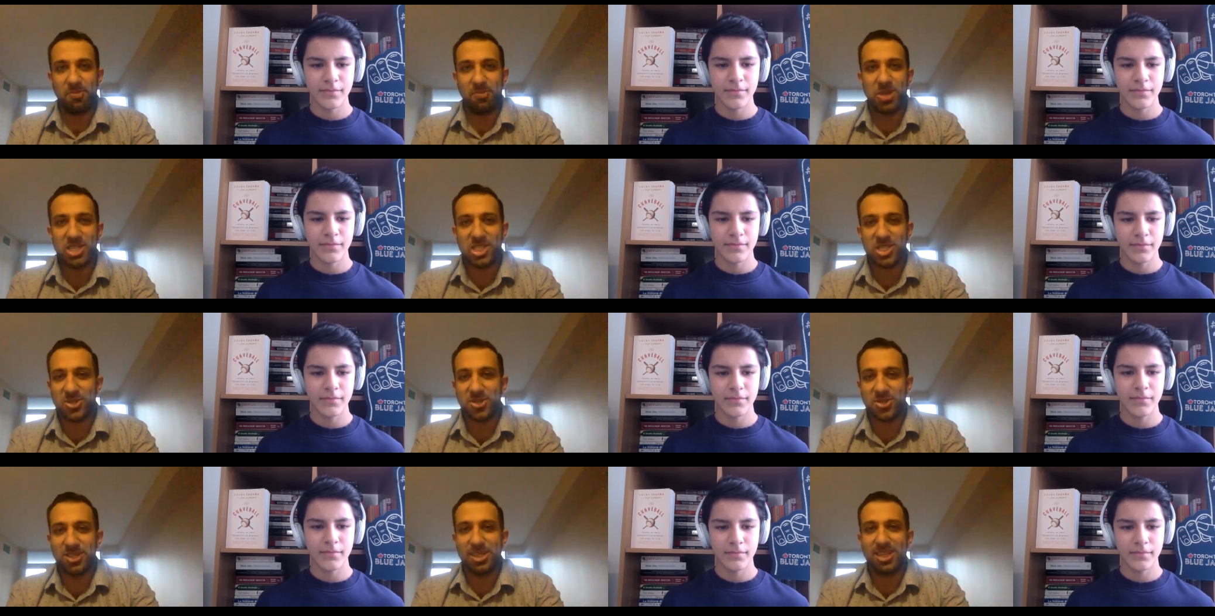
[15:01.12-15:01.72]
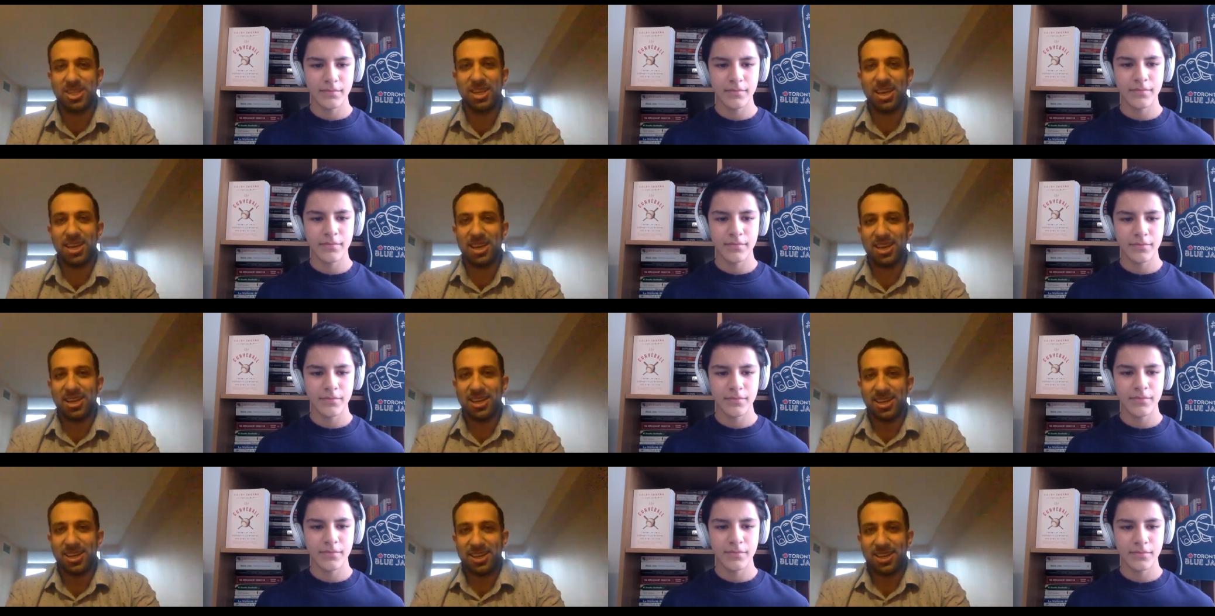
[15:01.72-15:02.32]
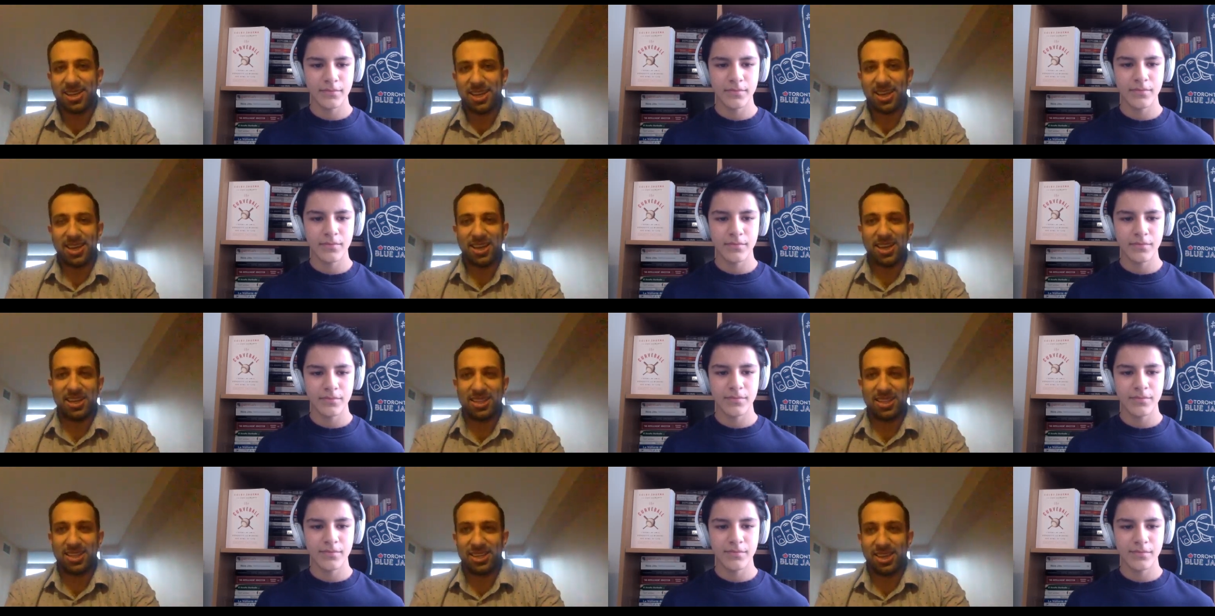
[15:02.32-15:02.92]
Speaker 1: mystery,
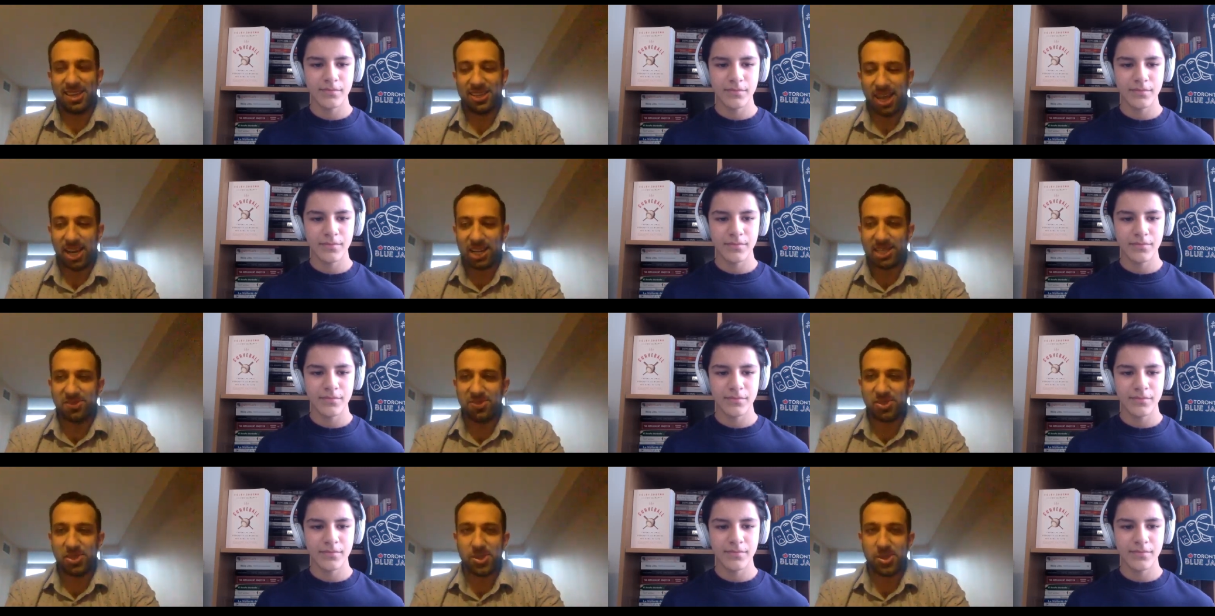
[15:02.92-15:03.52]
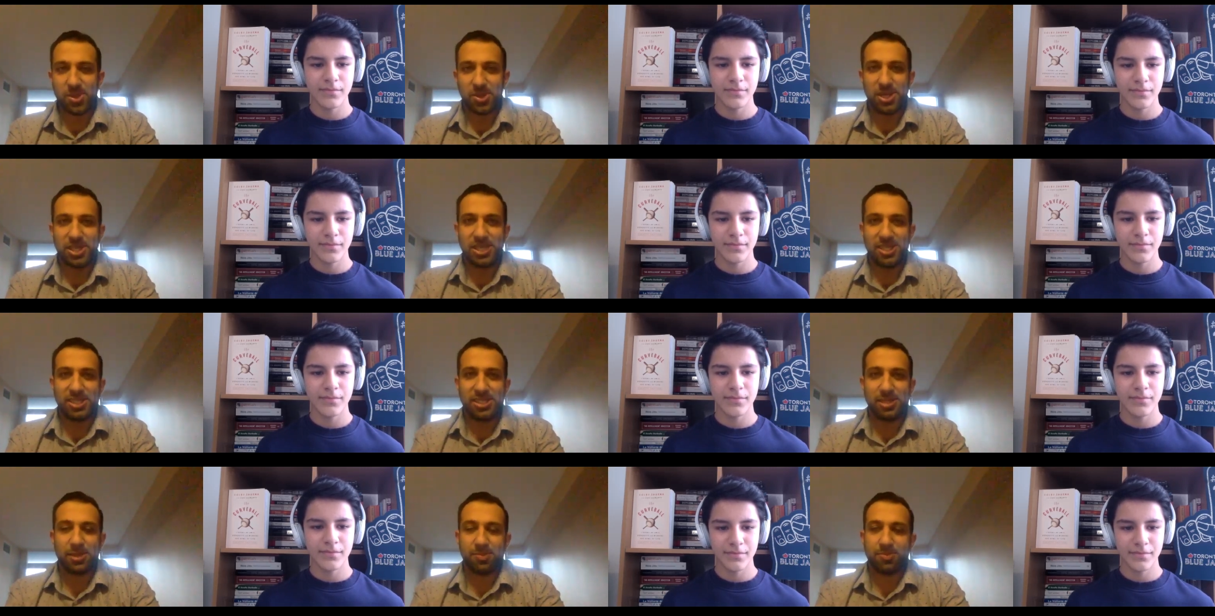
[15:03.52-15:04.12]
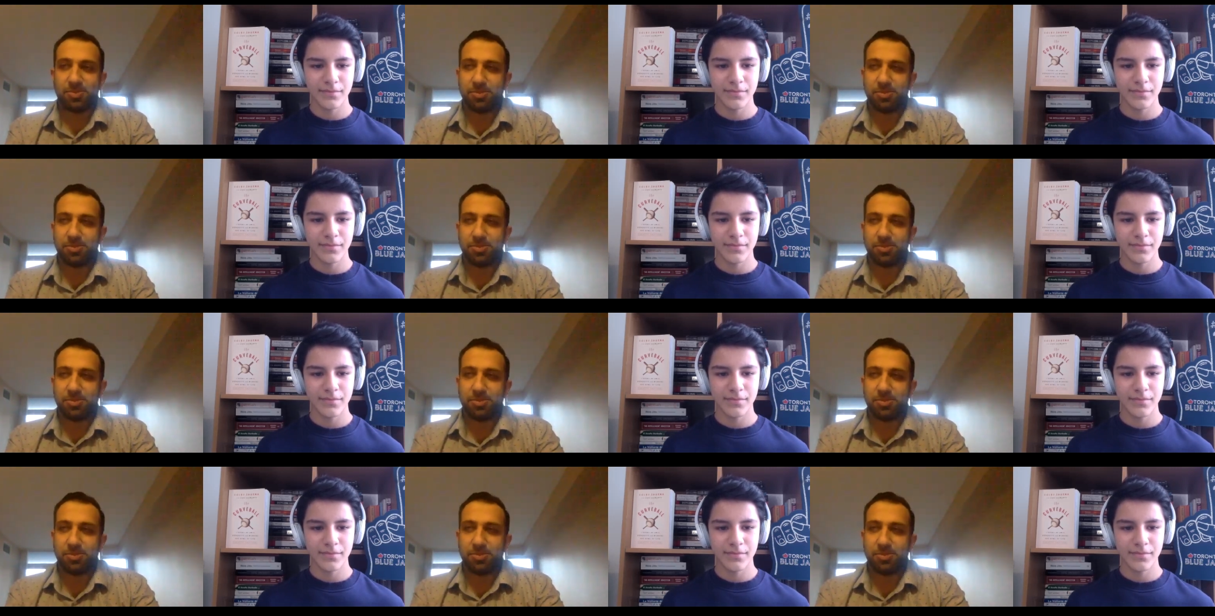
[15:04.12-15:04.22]
uh, the detective stories.